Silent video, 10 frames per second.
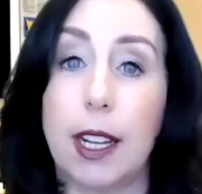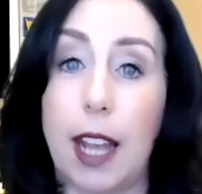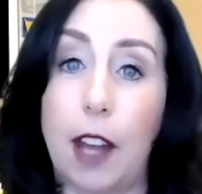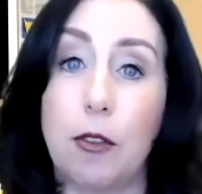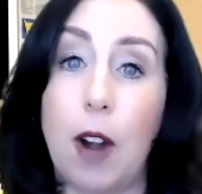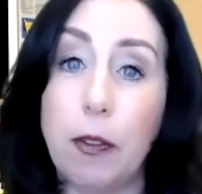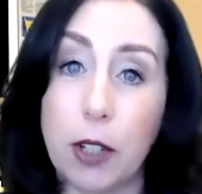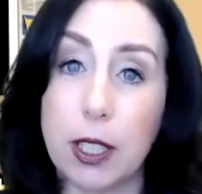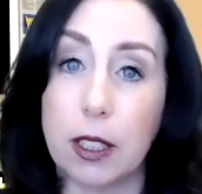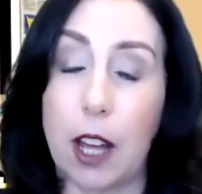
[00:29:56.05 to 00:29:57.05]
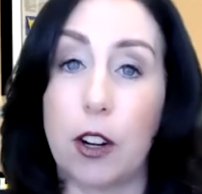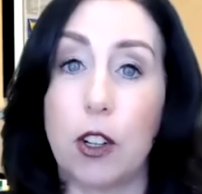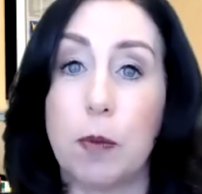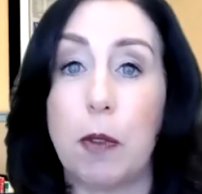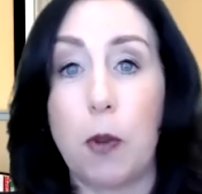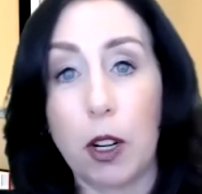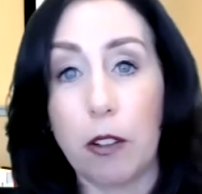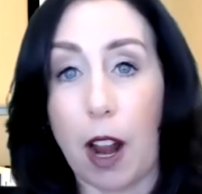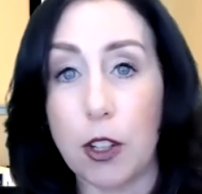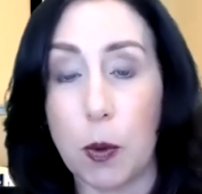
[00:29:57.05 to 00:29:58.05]
get reference letters before
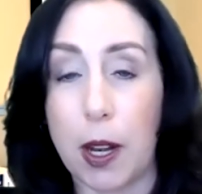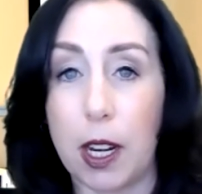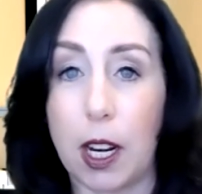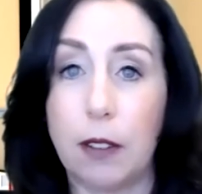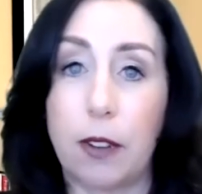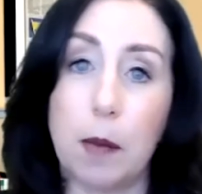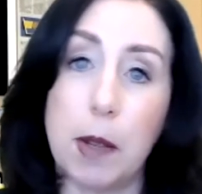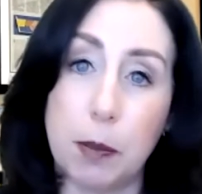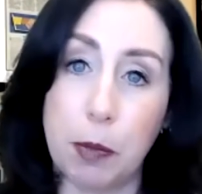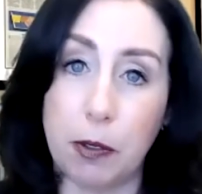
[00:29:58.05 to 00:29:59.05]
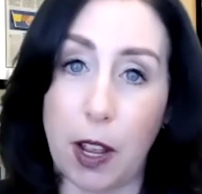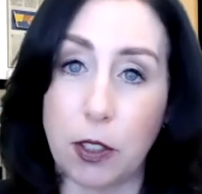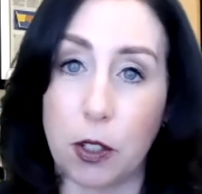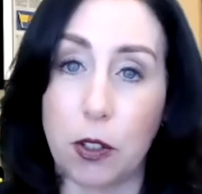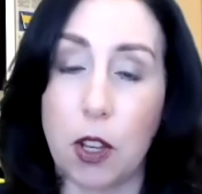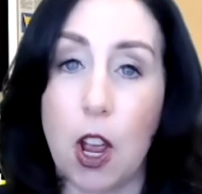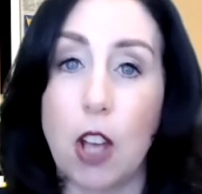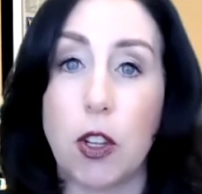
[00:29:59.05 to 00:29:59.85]
graduating from his professors